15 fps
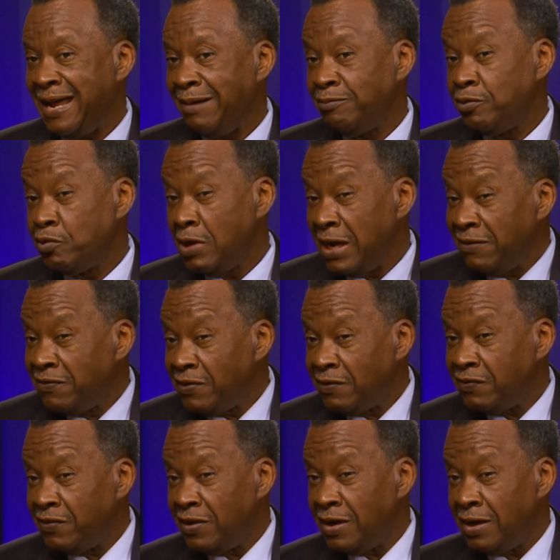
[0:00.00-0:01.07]
I'm grateful
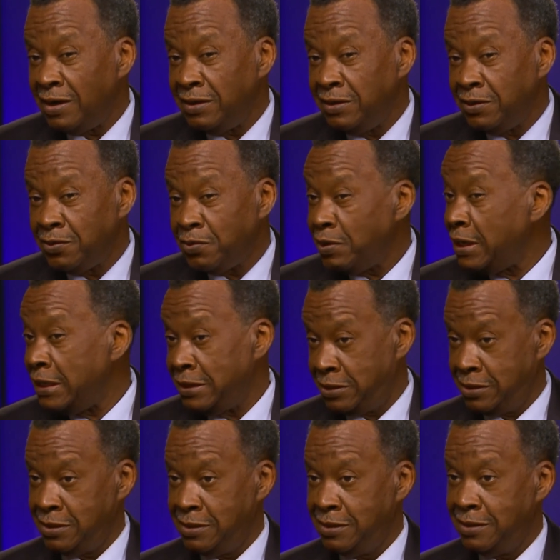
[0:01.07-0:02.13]
for your
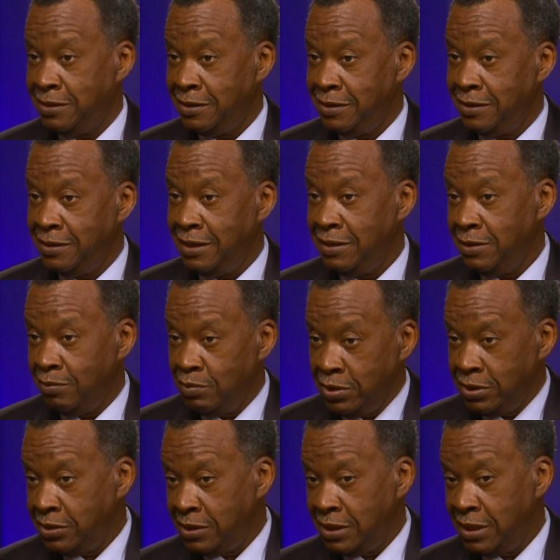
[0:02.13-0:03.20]
grace and your
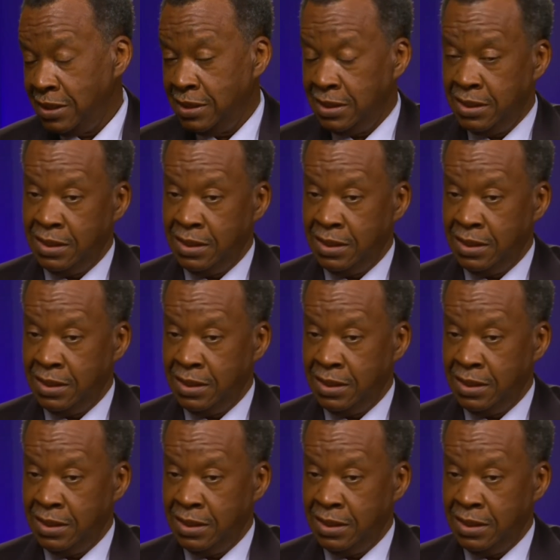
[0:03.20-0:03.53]
mercy.